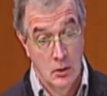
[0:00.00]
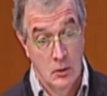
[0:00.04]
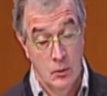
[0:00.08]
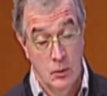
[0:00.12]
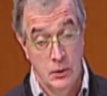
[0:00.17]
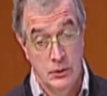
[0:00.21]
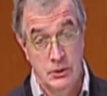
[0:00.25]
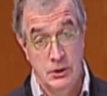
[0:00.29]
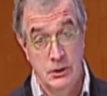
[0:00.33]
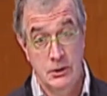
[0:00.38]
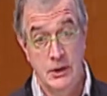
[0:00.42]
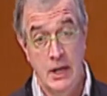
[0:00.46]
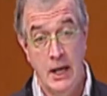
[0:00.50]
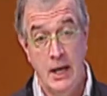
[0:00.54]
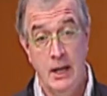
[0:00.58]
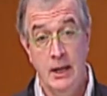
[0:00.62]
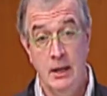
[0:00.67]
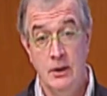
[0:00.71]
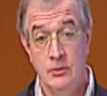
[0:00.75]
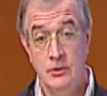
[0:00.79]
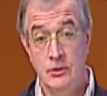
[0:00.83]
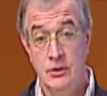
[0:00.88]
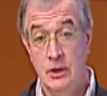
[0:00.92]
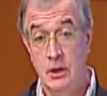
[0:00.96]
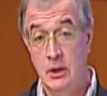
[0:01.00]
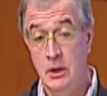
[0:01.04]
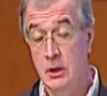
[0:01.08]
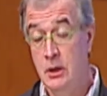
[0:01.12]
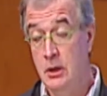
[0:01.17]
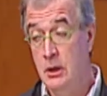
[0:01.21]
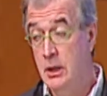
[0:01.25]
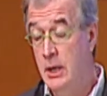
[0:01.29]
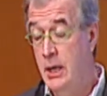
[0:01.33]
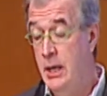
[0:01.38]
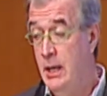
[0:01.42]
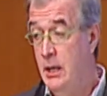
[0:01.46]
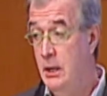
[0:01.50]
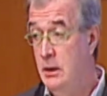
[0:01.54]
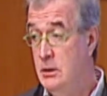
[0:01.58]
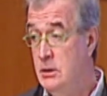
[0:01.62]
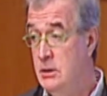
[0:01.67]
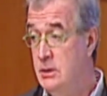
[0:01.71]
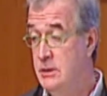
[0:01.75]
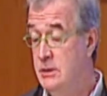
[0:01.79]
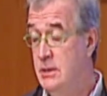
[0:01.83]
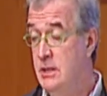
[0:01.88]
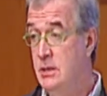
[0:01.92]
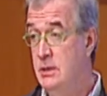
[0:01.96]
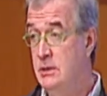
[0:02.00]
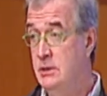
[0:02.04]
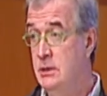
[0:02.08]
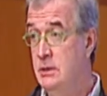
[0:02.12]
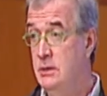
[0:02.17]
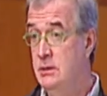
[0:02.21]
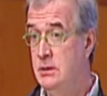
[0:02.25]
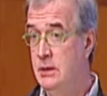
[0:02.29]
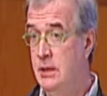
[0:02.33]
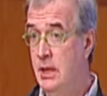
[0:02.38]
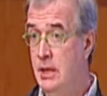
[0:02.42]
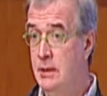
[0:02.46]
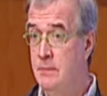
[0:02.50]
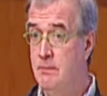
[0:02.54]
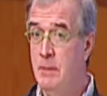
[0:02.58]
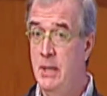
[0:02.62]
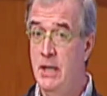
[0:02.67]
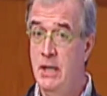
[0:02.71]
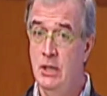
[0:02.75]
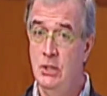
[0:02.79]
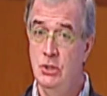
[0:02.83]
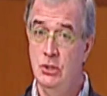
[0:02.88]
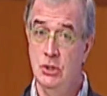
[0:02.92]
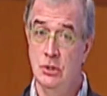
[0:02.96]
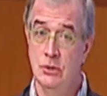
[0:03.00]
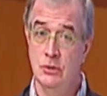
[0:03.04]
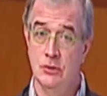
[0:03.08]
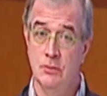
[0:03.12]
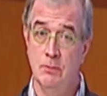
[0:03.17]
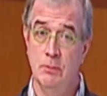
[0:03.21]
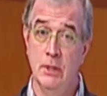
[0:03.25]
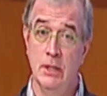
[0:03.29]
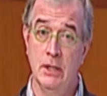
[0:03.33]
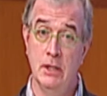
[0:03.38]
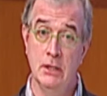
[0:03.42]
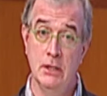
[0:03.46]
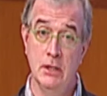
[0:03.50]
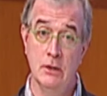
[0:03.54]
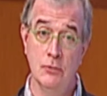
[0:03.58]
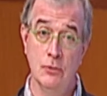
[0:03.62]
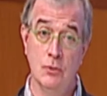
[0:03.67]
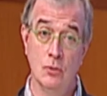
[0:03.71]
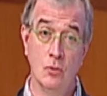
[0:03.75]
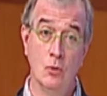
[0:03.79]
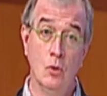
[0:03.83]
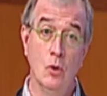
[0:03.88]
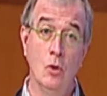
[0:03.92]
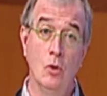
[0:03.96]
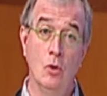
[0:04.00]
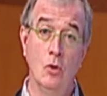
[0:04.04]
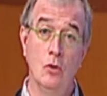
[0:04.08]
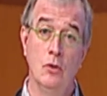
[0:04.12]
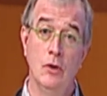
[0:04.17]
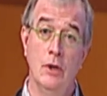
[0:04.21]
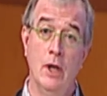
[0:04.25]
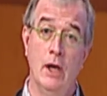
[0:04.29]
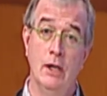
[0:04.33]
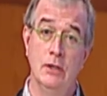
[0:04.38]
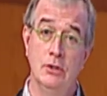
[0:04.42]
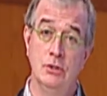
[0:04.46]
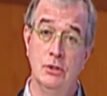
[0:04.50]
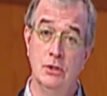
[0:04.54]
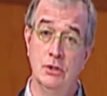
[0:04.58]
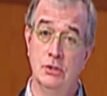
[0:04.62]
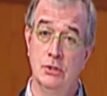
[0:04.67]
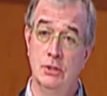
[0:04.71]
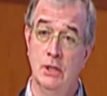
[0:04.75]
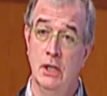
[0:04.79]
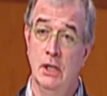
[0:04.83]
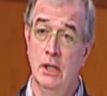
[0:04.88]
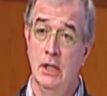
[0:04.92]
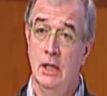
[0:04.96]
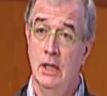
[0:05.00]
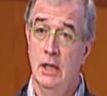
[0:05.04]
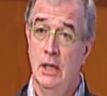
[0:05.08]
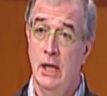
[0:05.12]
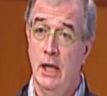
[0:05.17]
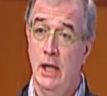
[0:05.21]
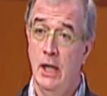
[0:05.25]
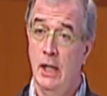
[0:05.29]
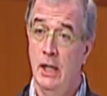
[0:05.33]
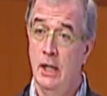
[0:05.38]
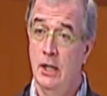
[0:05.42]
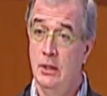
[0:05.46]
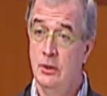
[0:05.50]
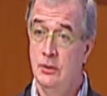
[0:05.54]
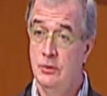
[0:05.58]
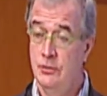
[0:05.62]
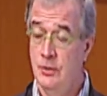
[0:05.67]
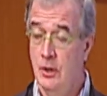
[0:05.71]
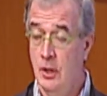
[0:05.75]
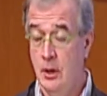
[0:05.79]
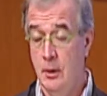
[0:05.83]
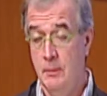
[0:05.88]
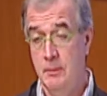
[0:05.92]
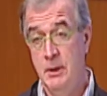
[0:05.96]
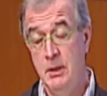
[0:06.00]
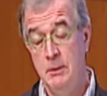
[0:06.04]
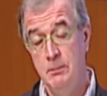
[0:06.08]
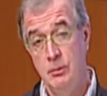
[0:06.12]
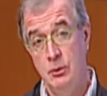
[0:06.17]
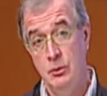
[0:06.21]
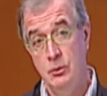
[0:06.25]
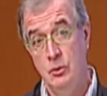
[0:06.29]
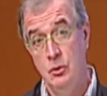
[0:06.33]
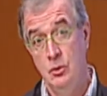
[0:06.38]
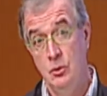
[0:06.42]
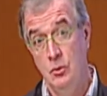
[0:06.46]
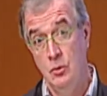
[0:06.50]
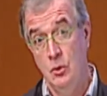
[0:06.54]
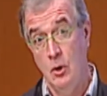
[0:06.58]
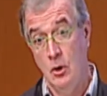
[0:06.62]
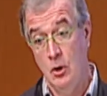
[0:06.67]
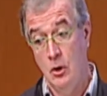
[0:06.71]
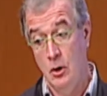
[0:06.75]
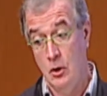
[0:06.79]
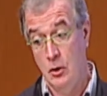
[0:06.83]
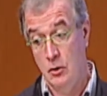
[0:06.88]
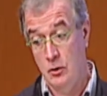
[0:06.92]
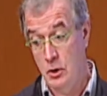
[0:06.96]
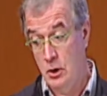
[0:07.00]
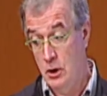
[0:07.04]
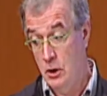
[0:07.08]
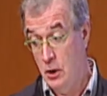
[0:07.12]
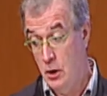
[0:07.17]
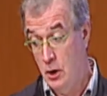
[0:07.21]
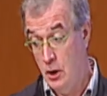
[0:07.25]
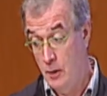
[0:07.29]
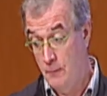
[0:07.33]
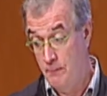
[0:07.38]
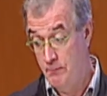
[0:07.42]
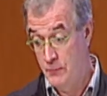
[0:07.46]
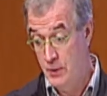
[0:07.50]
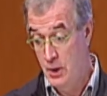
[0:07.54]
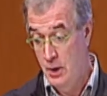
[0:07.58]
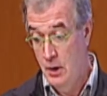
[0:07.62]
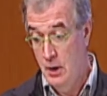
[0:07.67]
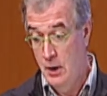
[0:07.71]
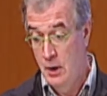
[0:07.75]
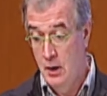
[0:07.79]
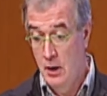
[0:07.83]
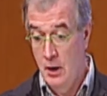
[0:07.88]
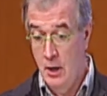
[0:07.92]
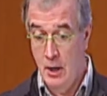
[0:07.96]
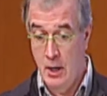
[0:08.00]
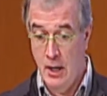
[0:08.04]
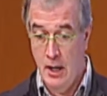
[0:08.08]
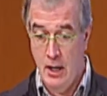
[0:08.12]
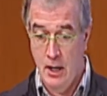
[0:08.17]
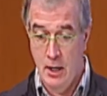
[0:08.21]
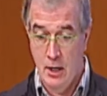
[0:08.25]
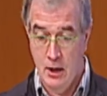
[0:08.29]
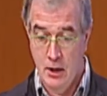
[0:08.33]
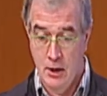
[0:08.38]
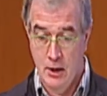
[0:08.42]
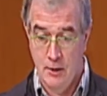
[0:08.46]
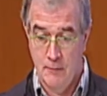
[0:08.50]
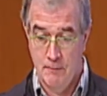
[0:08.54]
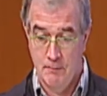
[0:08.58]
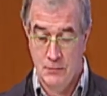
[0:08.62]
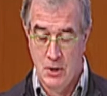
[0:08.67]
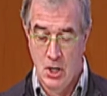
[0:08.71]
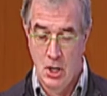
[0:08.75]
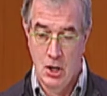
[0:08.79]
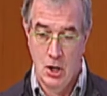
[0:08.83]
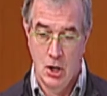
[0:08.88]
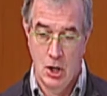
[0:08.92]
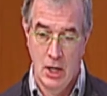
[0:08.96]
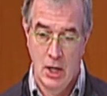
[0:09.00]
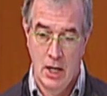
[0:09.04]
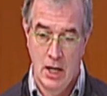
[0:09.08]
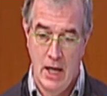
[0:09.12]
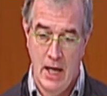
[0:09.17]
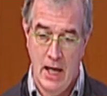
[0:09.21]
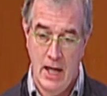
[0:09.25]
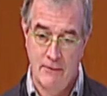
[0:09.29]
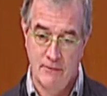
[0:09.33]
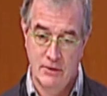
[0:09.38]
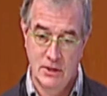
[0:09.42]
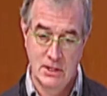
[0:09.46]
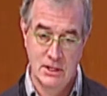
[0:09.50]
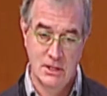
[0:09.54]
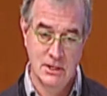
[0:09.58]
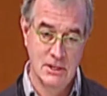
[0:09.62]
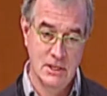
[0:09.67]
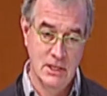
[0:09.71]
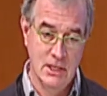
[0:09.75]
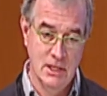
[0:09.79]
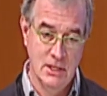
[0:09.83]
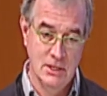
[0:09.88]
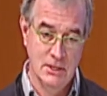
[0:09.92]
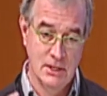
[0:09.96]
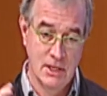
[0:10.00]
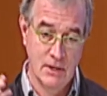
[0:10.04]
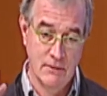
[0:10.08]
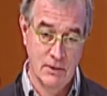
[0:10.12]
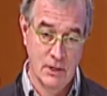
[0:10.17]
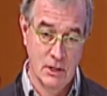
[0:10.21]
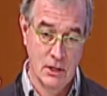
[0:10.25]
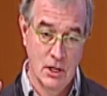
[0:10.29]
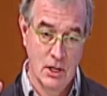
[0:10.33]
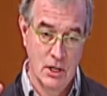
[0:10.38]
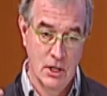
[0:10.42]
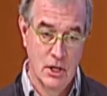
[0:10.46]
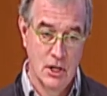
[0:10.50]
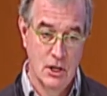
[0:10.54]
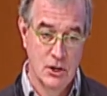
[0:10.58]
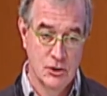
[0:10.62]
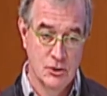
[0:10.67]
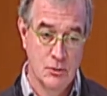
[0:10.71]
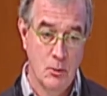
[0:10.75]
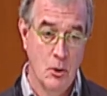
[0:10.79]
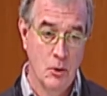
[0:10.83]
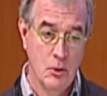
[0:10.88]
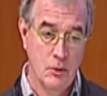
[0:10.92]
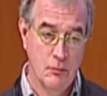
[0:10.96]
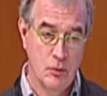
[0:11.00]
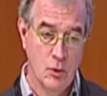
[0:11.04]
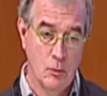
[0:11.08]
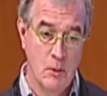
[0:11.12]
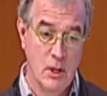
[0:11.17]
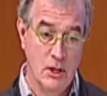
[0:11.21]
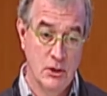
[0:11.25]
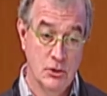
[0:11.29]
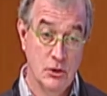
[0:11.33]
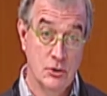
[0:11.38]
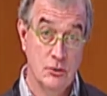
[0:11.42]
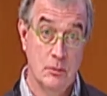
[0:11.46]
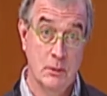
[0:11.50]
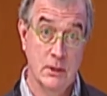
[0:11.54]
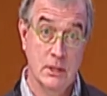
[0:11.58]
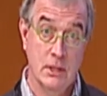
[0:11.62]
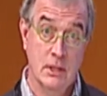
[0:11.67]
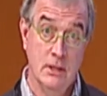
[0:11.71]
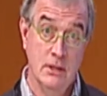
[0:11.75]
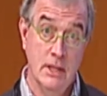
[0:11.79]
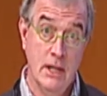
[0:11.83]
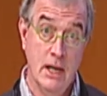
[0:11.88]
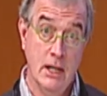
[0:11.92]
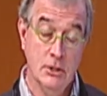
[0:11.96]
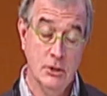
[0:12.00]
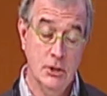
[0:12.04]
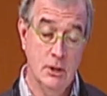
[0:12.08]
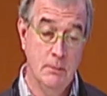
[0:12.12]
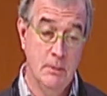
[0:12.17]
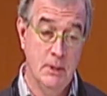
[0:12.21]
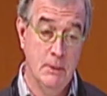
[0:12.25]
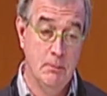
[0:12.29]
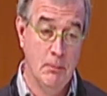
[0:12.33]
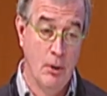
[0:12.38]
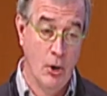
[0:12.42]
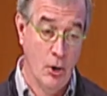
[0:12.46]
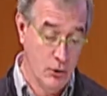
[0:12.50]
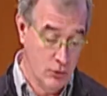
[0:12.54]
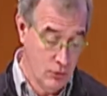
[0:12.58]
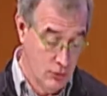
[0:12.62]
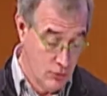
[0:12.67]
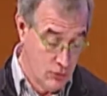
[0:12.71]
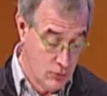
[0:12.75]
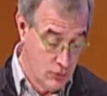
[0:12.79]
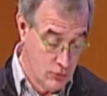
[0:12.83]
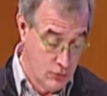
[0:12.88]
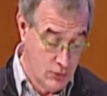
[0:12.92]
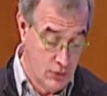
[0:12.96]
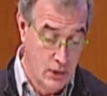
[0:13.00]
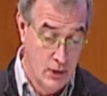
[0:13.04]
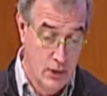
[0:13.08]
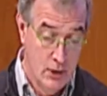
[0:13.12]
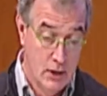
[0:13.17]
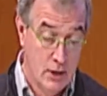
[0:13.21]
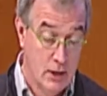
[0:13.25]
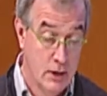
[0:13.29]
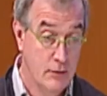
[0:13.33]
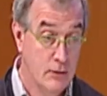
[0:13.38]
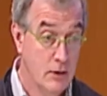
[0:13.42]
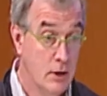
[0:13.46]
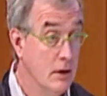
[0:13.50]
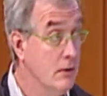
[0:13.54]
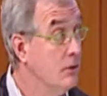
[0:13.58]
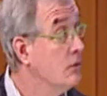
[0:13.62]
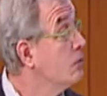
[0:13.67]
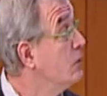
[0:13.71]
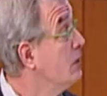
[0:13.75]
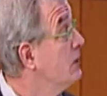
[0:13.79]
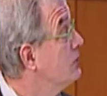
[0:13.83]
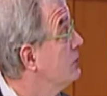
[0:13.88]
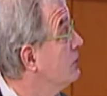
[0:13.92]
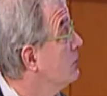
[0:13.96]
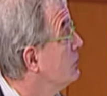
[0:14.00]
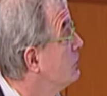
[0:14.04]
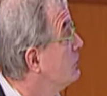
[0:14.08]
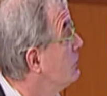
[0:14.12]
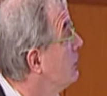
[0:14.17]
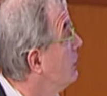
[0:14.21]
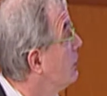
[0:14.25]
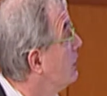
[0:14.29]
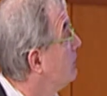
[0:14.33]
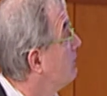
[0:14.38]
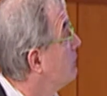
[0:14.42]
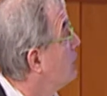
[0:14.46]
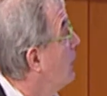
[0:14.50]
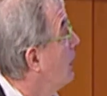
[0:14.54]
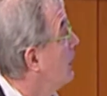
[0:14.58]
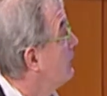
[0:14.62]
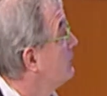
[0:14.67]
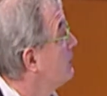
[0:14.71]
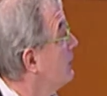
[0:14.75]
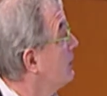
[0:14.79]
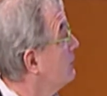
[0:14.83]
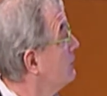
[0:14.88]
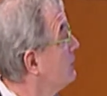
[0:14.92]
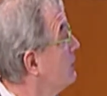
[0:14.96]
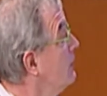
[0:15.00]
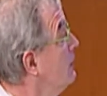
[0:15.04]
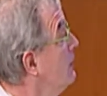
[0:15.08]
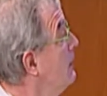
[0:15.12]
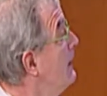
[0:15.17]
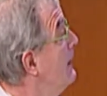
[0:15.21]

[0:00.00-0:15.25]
which is asking, can citizens, can patients play a different role, not just as uh, people who are um, uh, um, having disease, giving small informations, but can they actually be partners in, in the research uh, process?